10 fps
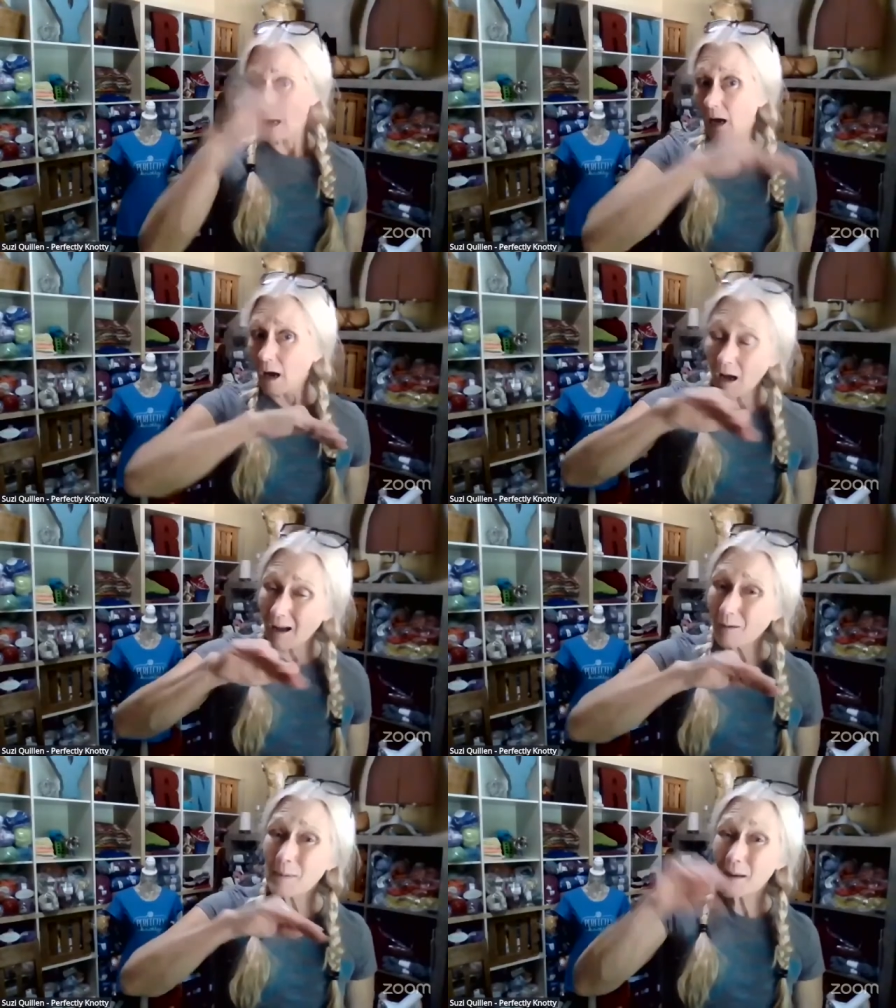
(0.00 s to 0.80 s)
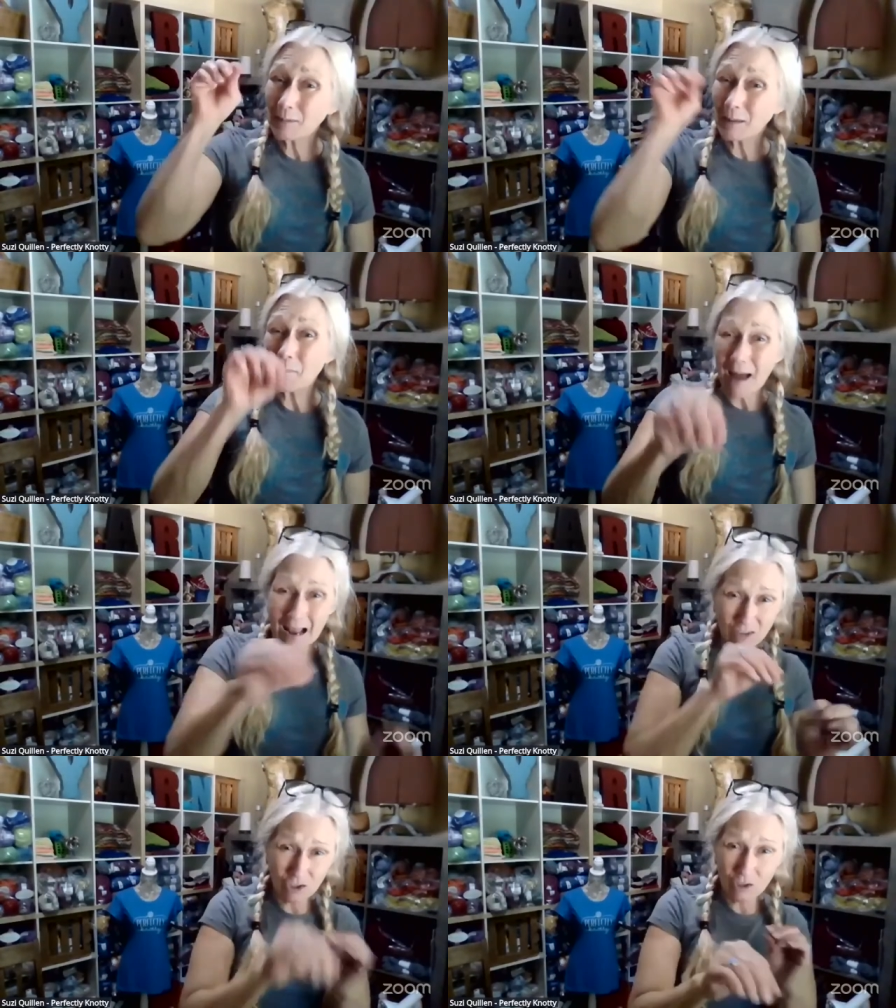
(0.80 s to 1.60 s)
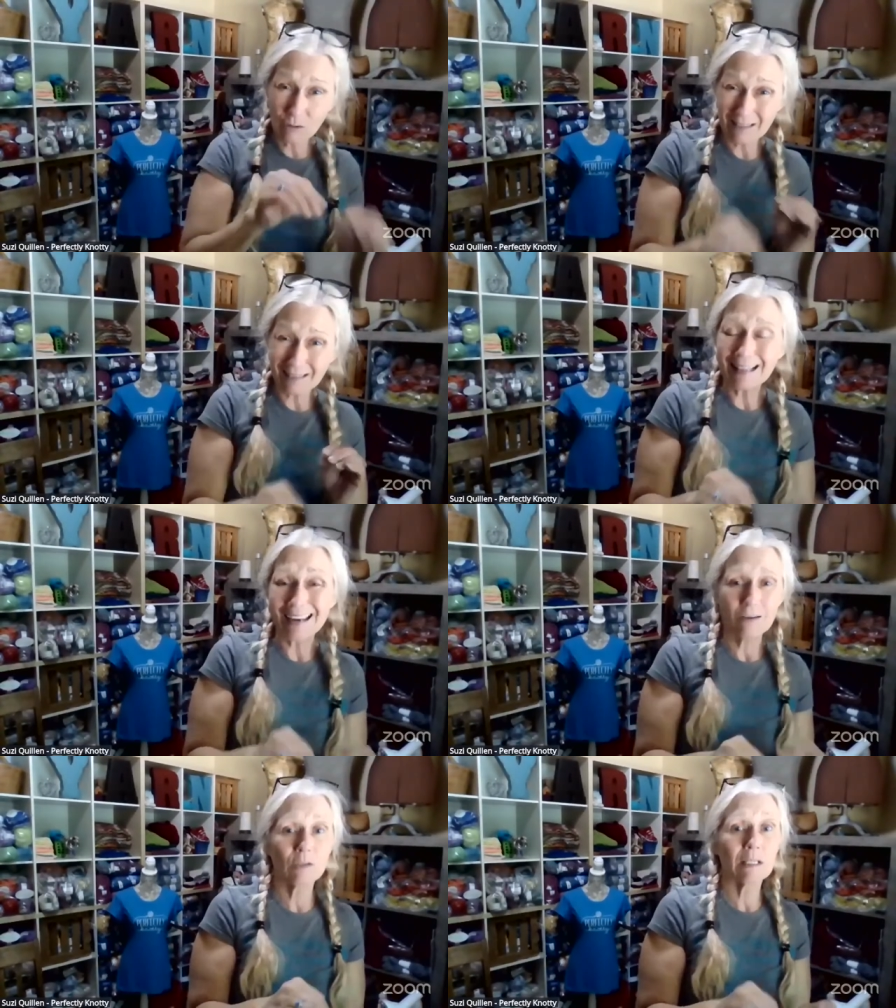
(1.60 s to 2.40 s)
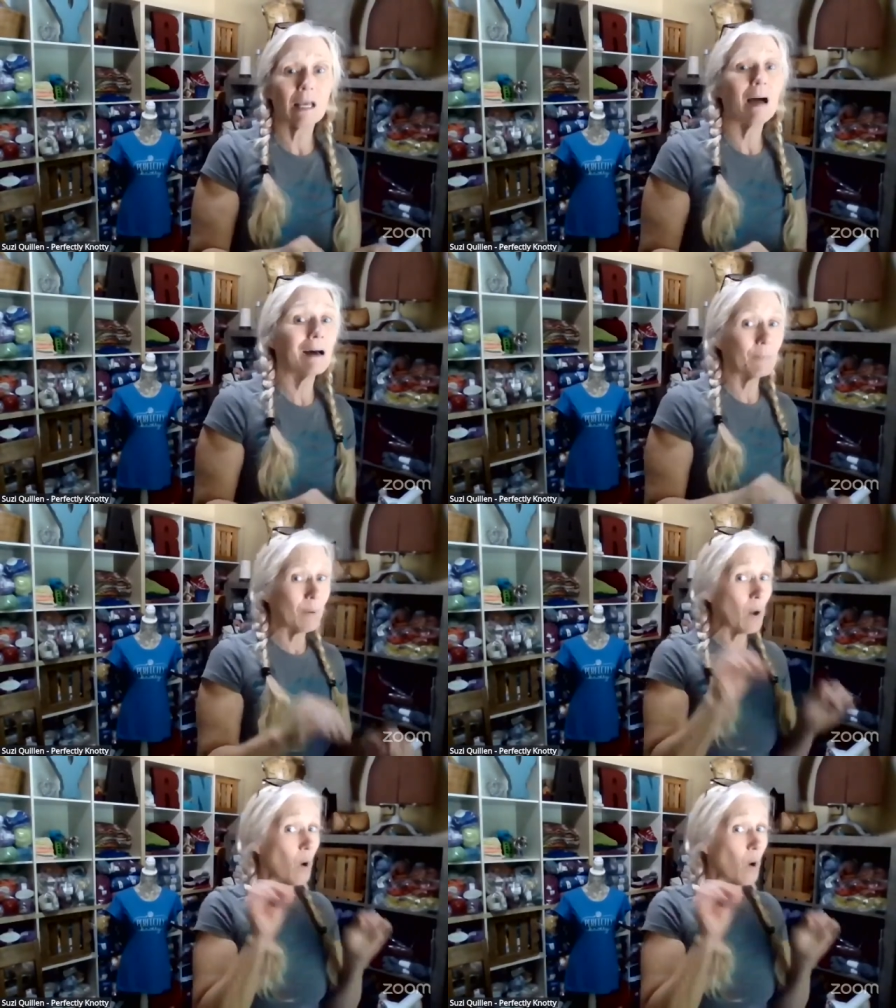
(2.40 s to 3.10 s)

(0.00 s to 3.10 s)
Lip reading: I'll be able to match those layers up